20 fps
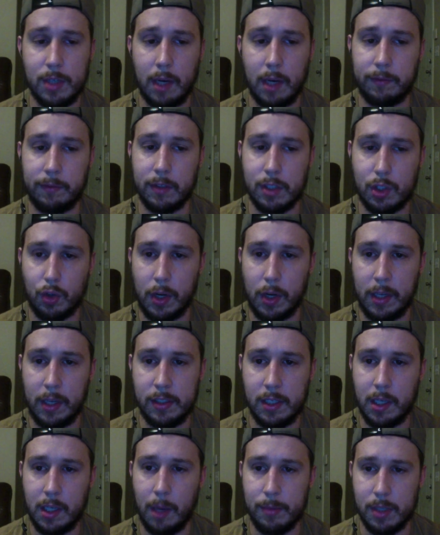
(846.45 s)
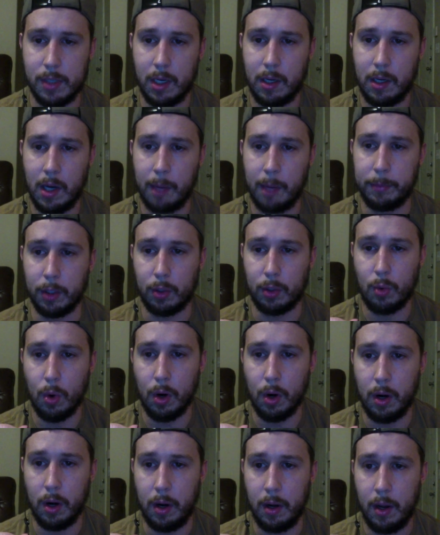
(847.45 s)
off the screens. He comes up the
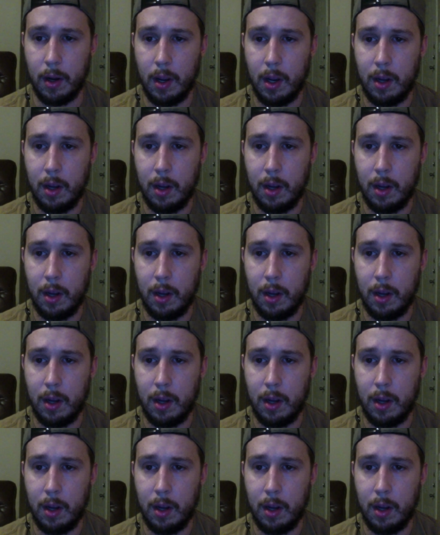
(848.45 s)
court.